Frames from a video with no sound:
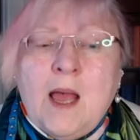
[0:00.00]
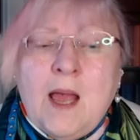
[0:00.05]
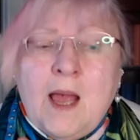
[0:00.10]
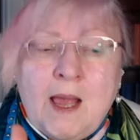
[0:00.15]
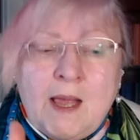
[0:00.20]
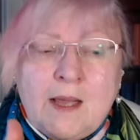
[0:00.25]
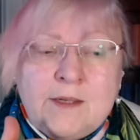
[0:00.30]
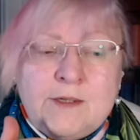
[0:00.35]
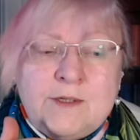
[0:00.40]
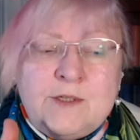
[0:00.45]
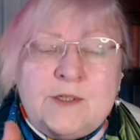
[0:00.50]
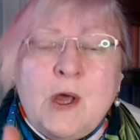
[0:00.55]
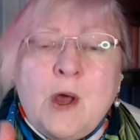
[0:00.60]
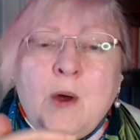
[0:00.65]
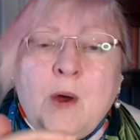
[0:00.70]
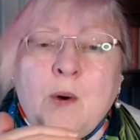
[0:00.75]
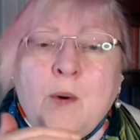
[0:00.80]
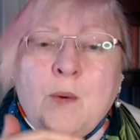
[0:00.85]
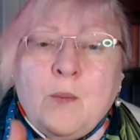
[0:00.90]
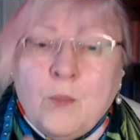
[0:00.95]
And
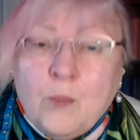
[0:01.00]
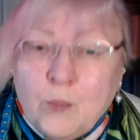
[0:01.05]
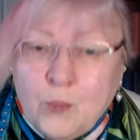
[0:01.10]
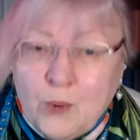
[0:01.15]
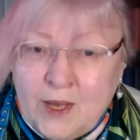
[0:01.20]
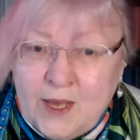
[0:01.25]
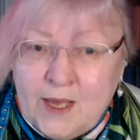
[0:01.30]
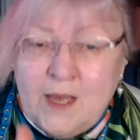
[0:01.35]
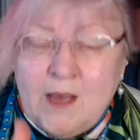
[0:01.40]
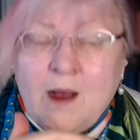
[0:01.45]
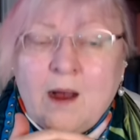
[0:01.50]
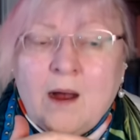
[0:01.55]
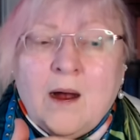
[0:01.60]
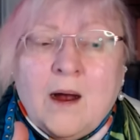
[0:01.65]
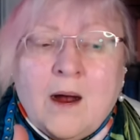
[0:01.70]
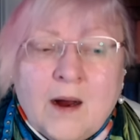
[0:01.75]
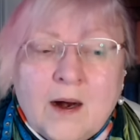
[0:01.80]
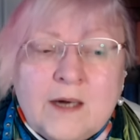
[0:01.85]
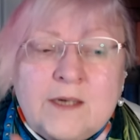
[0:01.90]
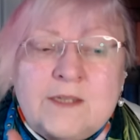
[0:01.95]
we
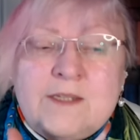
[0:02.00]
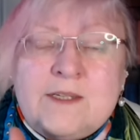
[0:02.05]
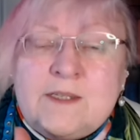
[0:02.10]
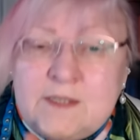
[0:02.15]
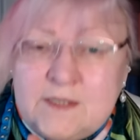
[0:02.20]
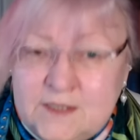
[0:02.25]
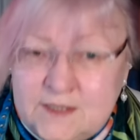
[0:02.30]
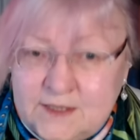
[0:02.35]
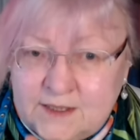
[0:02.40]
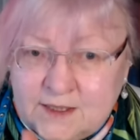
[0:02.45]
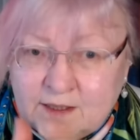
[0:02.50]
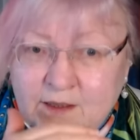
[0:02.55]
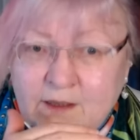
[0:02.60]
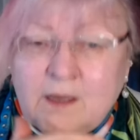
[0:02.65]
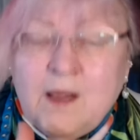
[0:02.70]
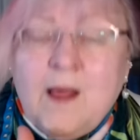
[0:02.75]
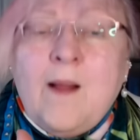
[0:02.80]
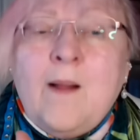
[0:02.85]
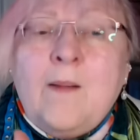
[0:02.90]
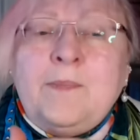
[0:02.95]
are
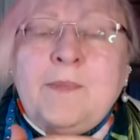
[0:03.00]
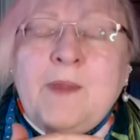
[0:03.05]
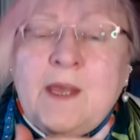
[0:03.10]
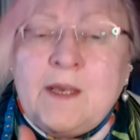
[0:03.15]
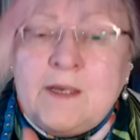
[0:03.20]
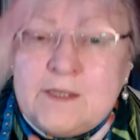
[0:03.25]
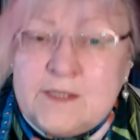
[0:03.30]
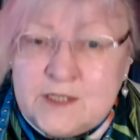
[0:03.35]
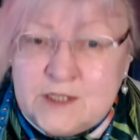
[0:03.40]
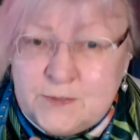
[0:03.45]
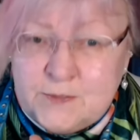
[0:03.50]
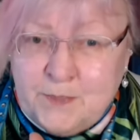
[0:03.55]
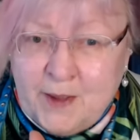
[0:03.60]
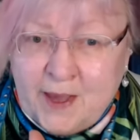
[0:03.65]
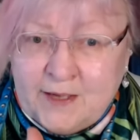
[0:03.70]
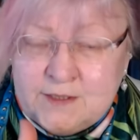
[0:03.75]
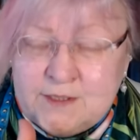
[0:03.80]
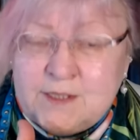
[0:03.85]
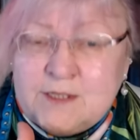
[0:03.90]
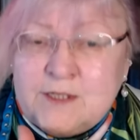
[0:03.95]
still
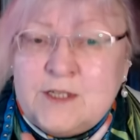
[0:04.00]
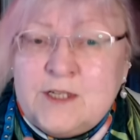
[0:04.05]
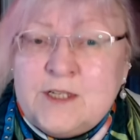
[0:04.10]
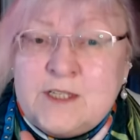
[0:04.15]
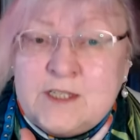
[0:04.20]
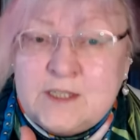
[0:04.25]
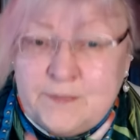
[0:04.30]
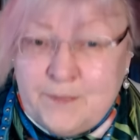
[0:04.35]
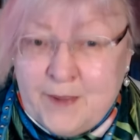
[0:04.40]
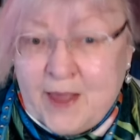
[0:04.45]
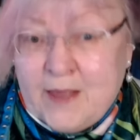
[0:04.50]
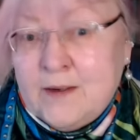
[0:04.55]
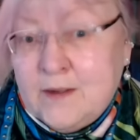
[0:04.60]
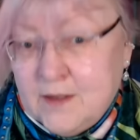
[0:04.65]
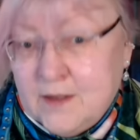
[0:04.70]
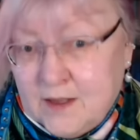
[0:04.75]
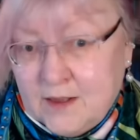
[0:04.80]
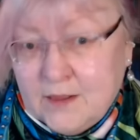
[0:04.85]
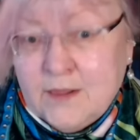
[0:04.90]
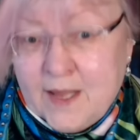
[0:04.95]
expected to
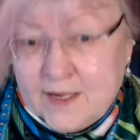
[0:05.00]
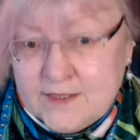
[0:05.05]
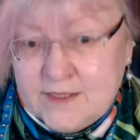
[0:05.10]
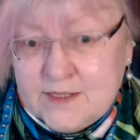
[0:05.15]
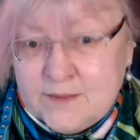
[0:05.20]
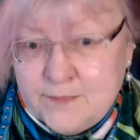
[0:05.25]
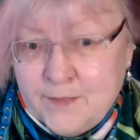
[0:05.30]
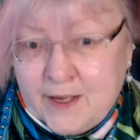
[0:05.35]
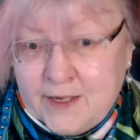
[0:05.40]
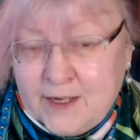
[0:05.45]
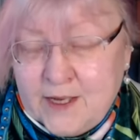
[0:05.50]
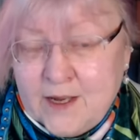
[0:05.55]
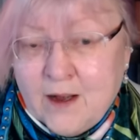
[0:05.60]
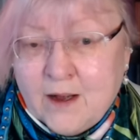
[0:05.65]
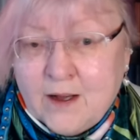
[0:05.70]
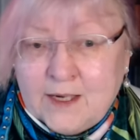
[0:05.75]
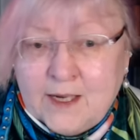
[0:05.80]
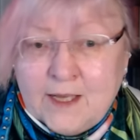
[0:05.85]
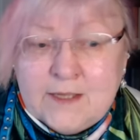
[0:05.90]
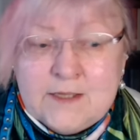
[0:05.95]
spend less money
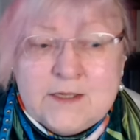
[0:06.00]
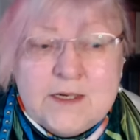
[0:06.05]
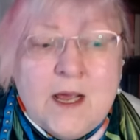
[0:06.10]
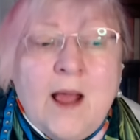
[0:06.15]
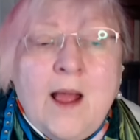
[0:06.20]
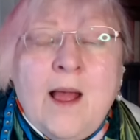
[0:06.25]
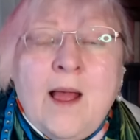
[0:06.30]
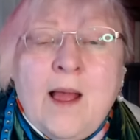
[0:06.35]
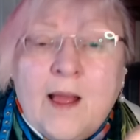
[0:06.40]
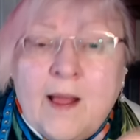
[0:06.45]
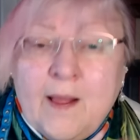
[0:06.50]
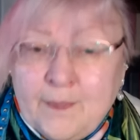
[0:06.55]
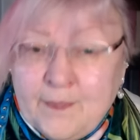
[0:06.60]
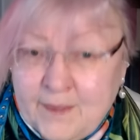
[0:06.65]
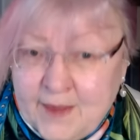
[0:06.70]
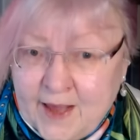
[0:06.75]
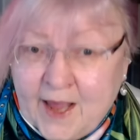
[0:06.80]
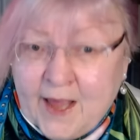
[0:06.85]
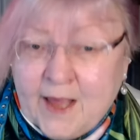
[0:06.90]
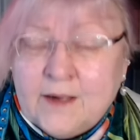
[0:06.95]
on it.
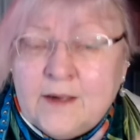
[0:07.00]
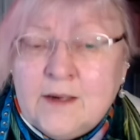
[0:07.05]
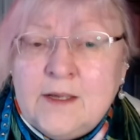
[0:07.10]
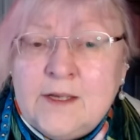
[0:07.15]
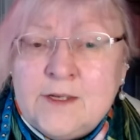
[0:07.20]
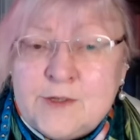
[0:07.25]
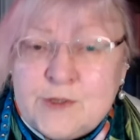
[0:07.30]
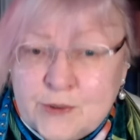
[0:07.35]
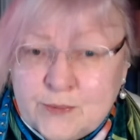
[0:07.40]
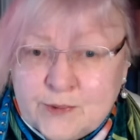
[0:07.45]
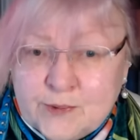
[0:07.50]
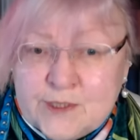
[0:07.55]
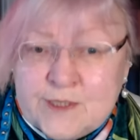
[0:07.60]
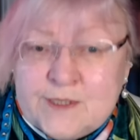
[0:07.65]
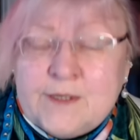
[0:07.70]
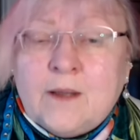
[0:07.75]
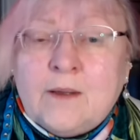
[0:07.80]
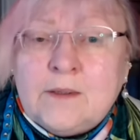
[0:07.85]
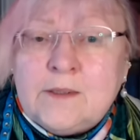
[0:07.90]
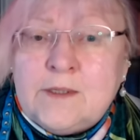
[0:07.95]
And that is the
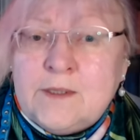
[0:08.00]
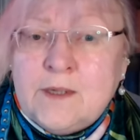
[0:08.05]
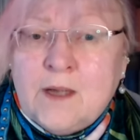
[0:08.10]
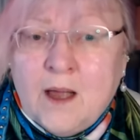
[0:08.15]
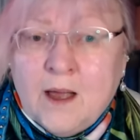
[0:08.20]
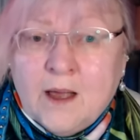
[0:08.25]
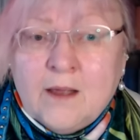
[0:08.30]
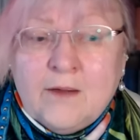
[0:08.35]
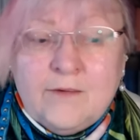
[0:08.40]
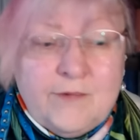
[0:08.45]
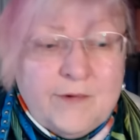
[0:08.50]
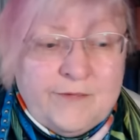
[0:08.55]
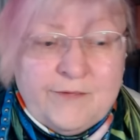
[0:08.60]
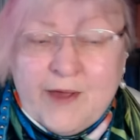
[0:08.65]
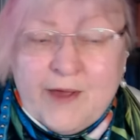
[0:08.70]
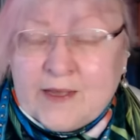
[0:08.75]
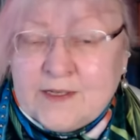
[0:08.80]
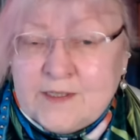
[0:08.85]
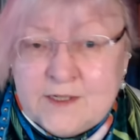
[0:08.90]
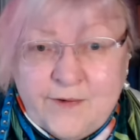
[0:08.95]
result of
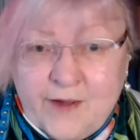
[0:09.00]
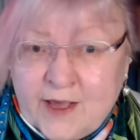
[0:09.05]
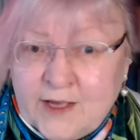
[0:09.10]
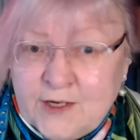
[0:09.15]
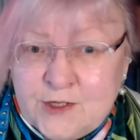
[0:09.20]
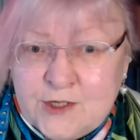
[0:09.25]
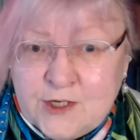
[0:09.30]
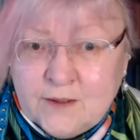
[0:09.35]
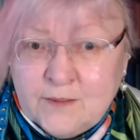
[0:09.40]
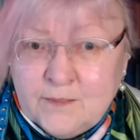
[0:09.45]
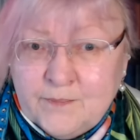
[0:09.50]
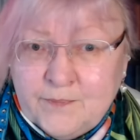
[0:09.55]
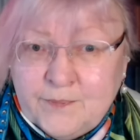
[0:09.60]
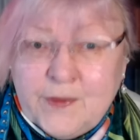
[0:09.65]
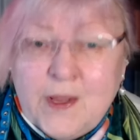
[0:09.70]
fast fashion.